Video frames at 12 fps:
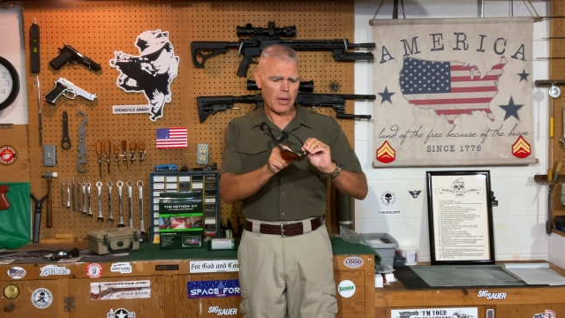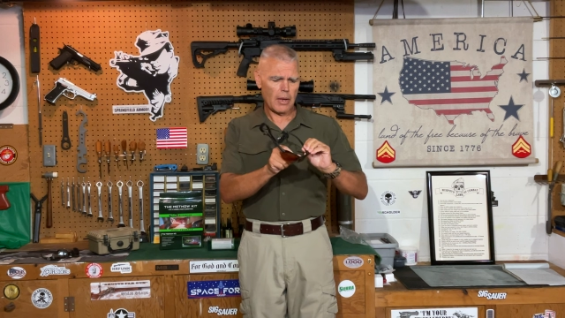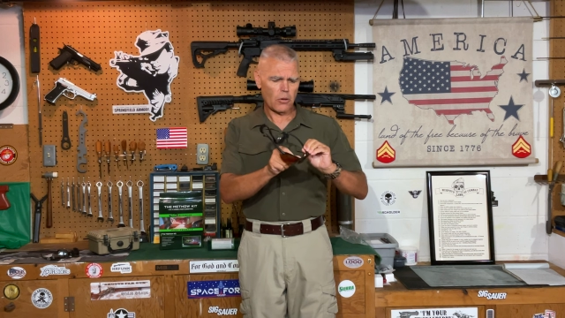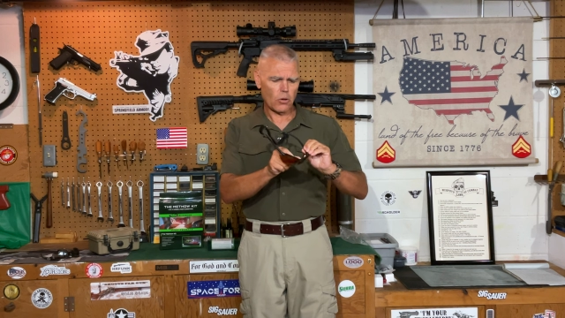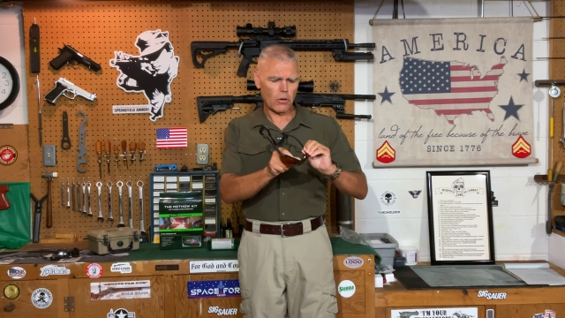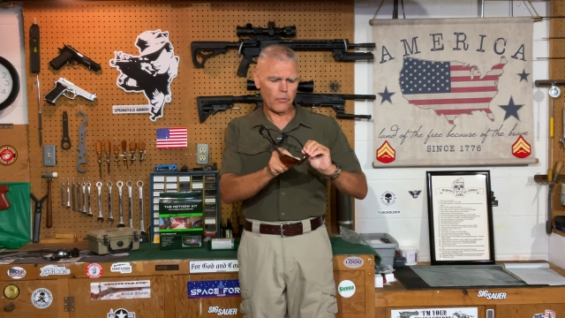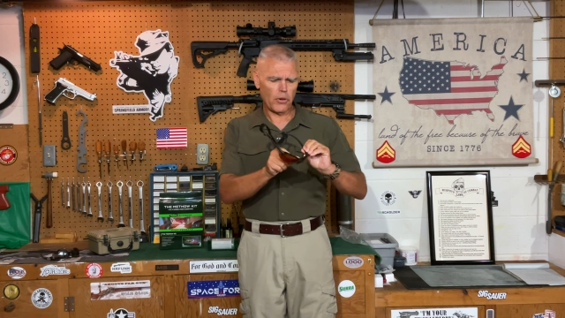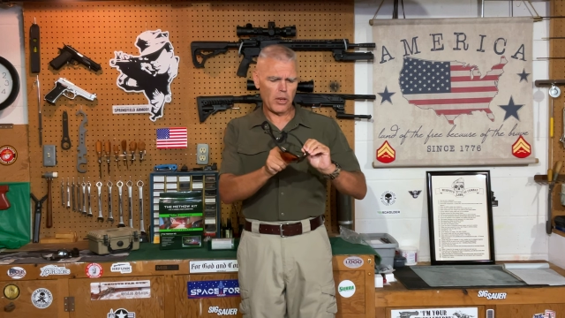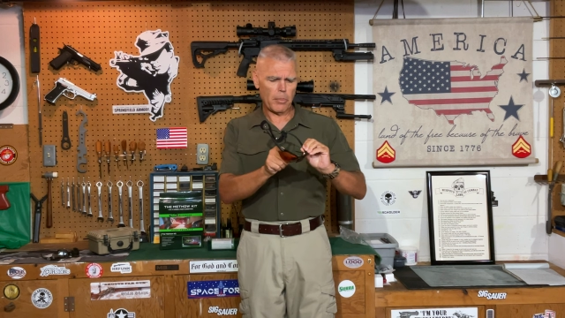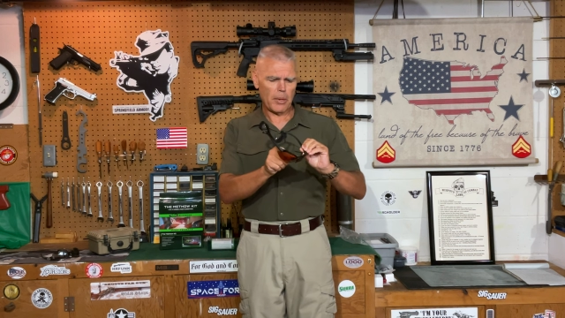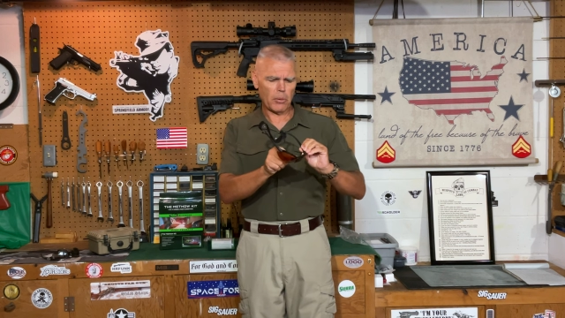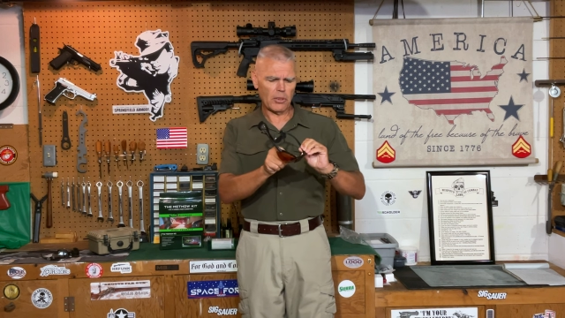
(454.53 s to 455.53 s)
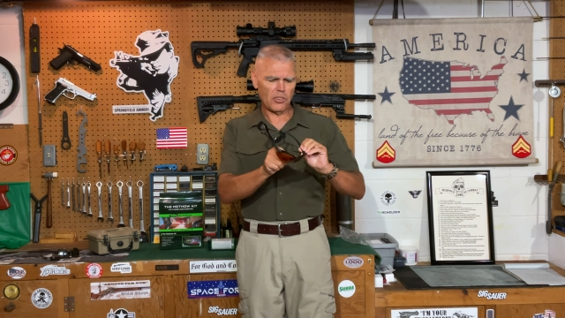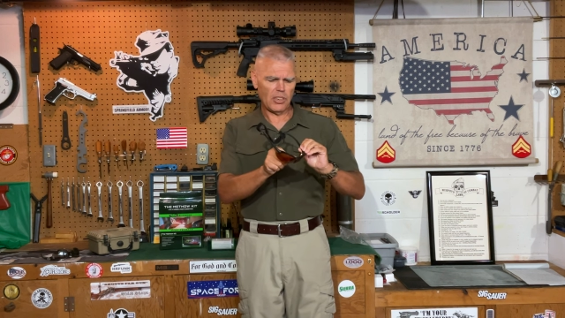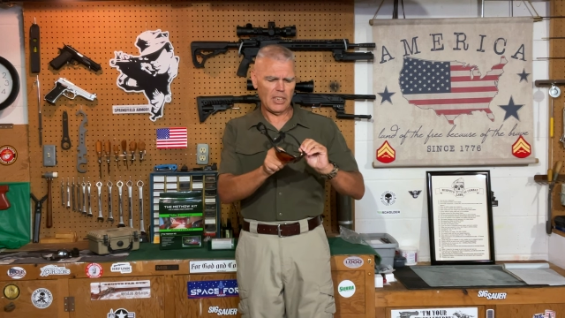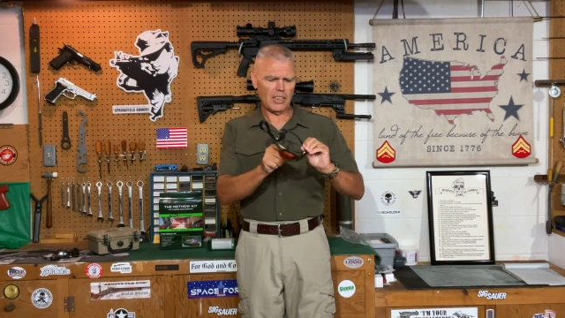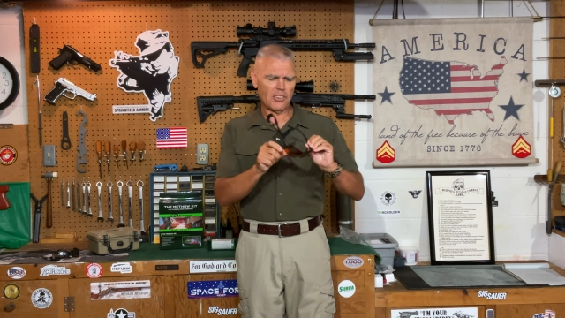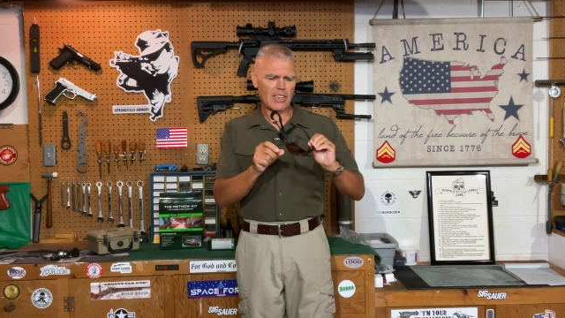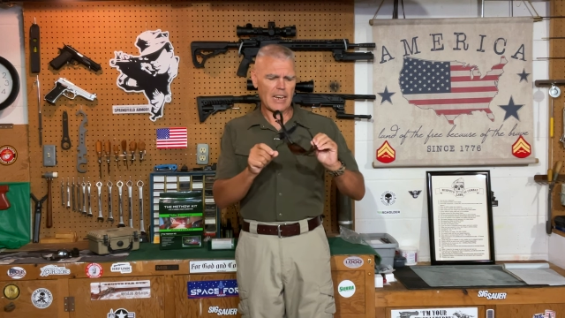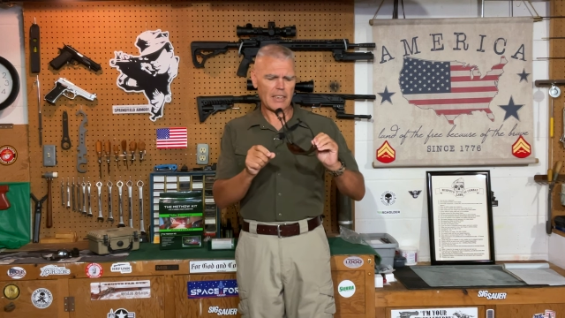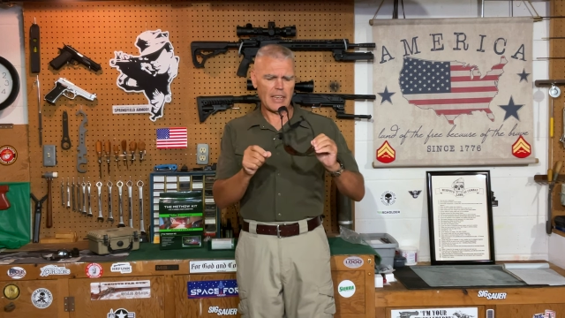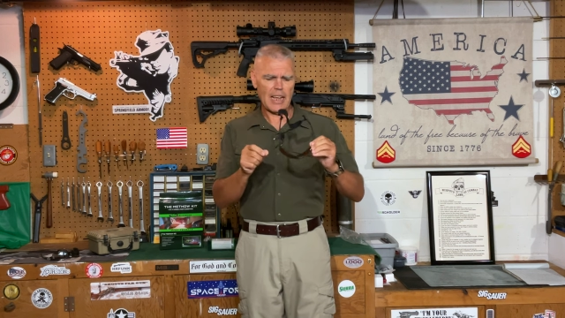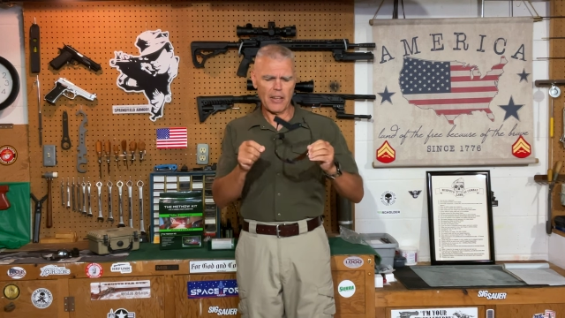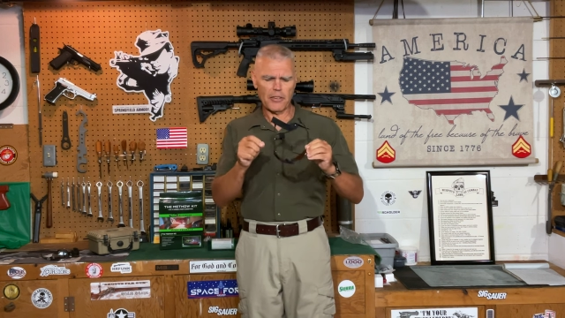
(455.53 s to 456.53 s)
in order for you to be able to see
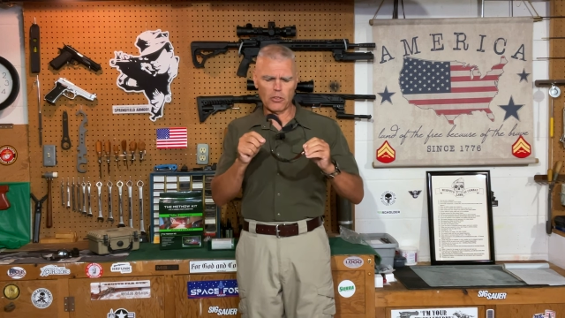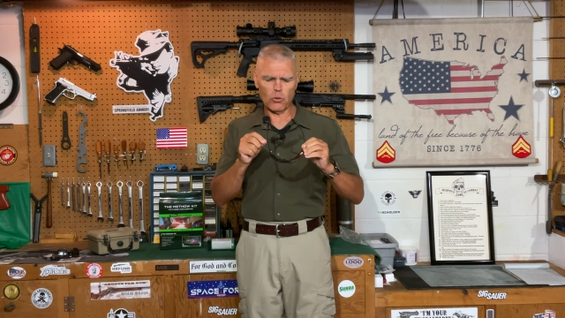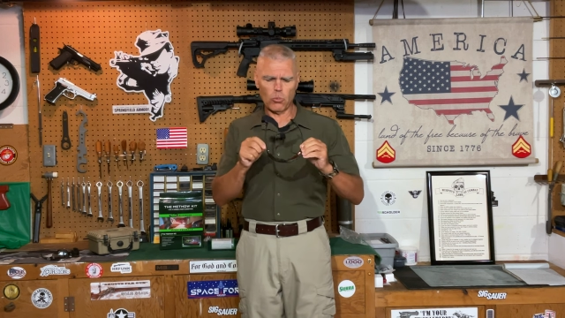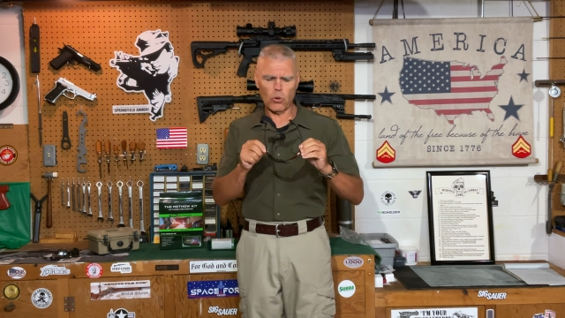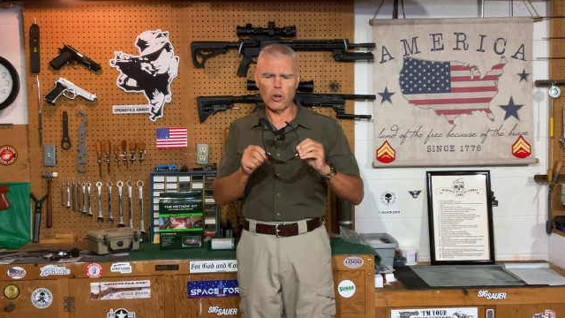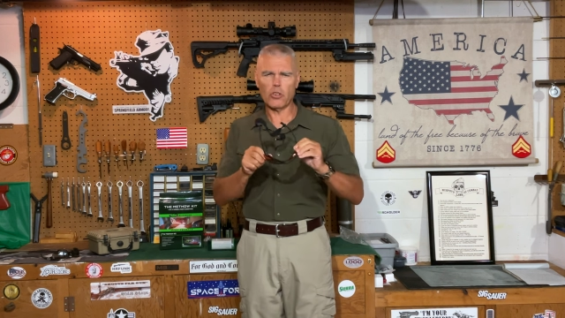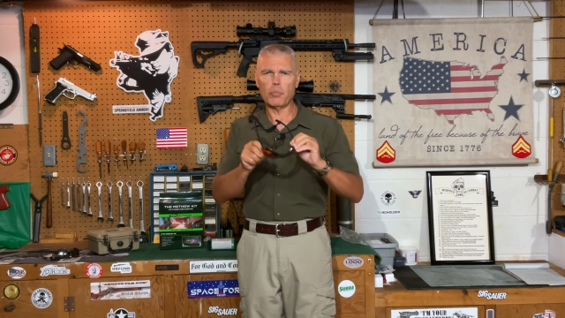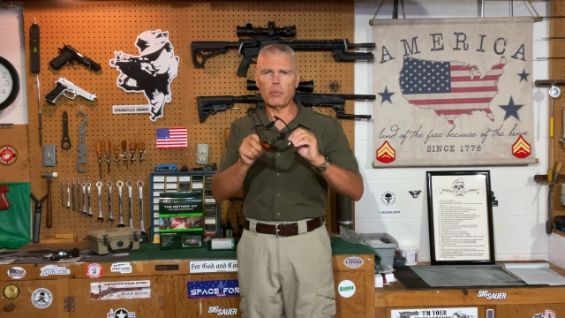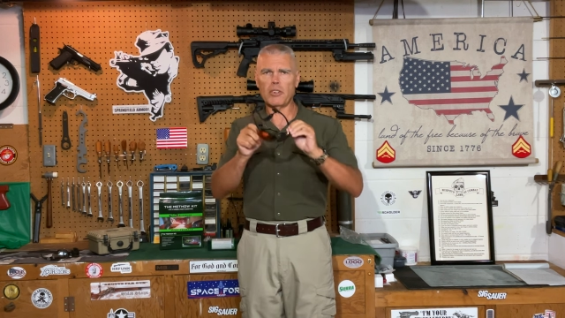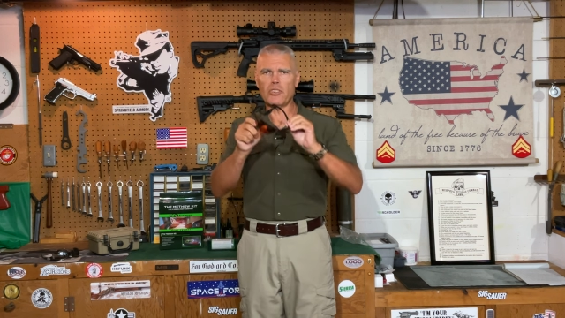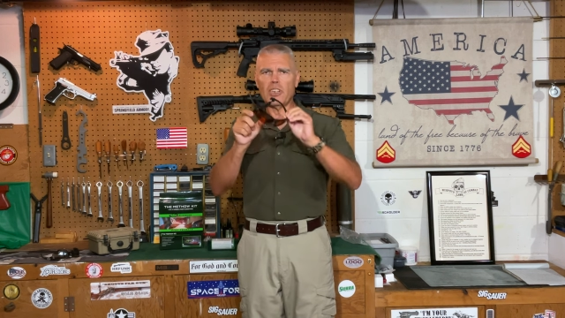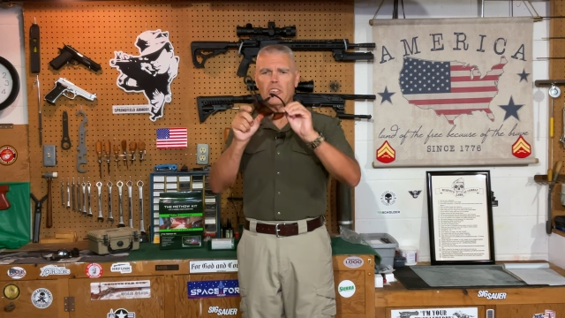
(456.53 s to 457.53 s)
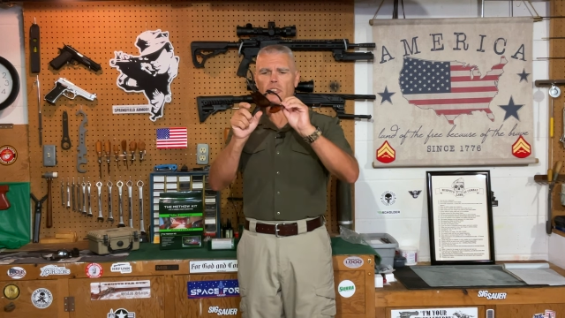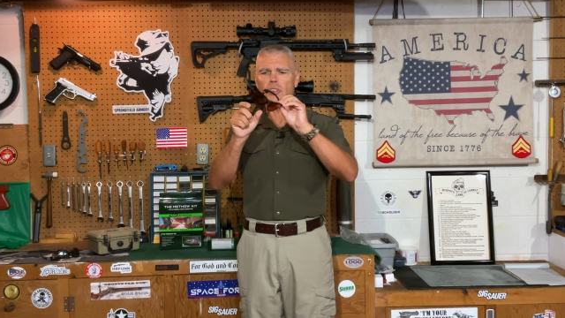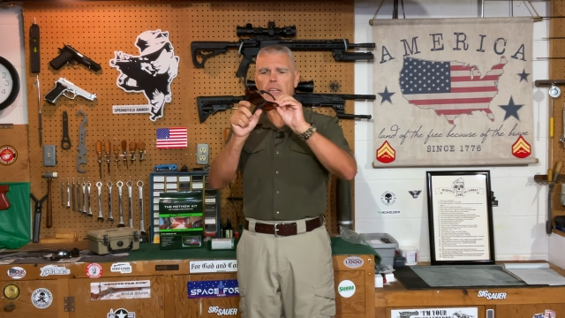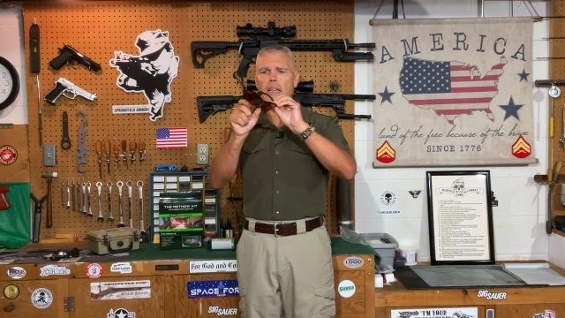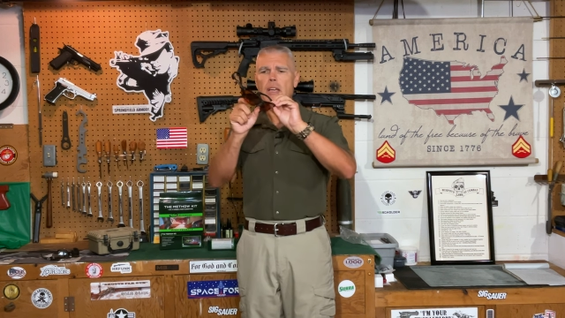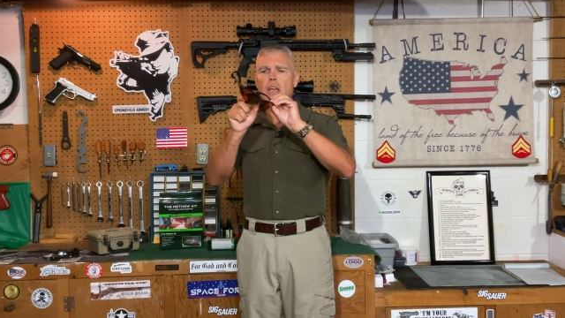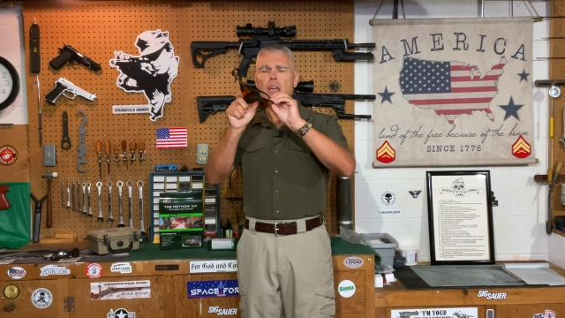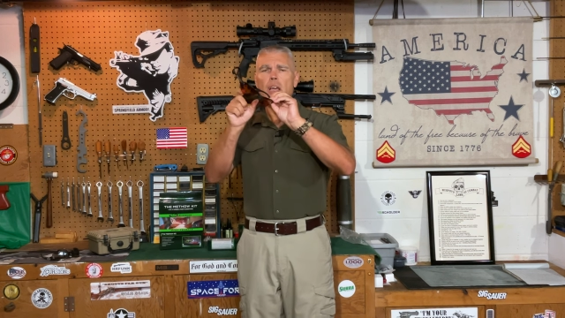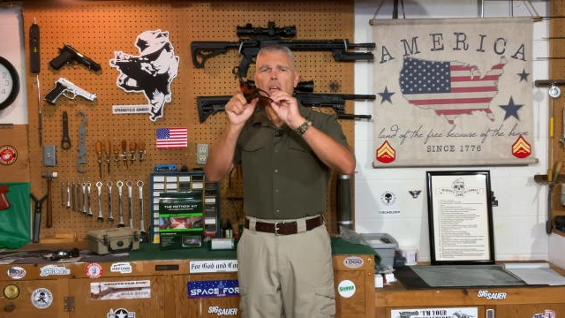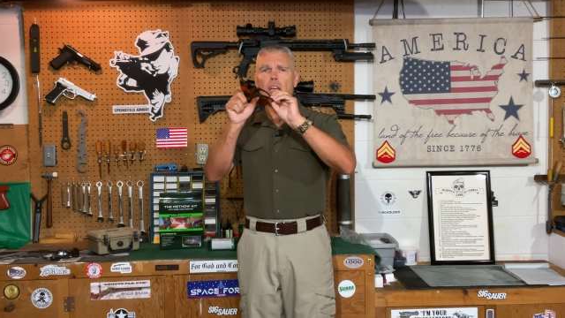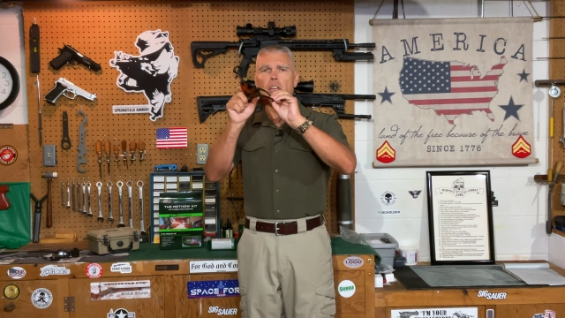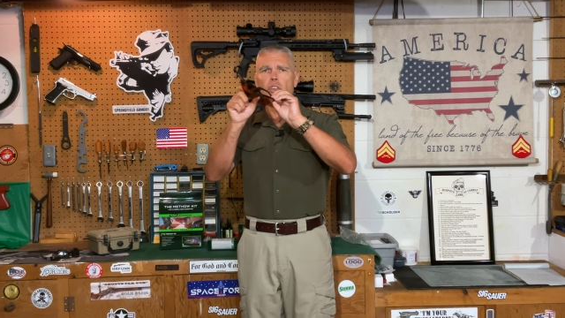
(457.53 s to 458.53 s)
exactly how this works. But essentially,
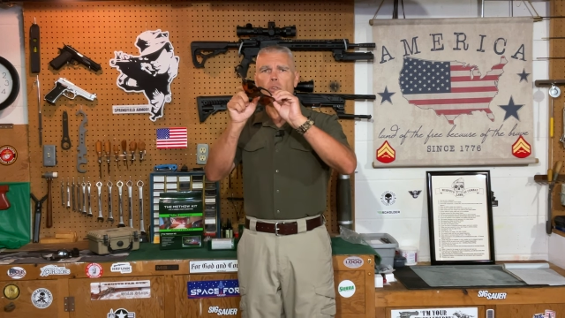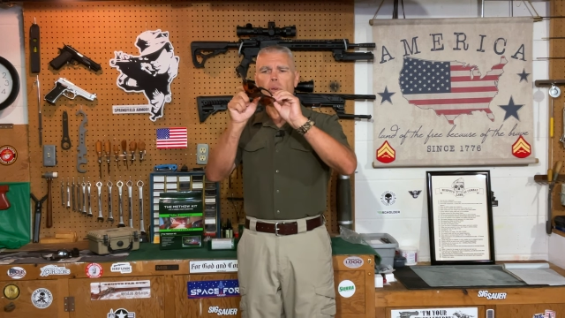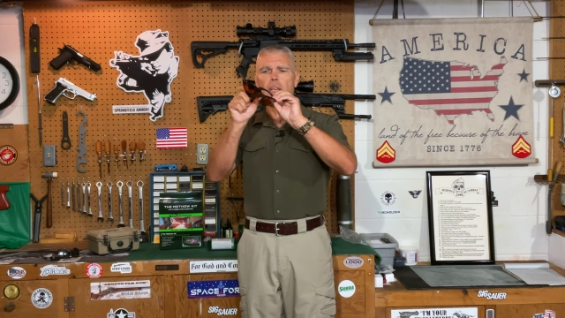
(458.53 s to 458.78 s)
you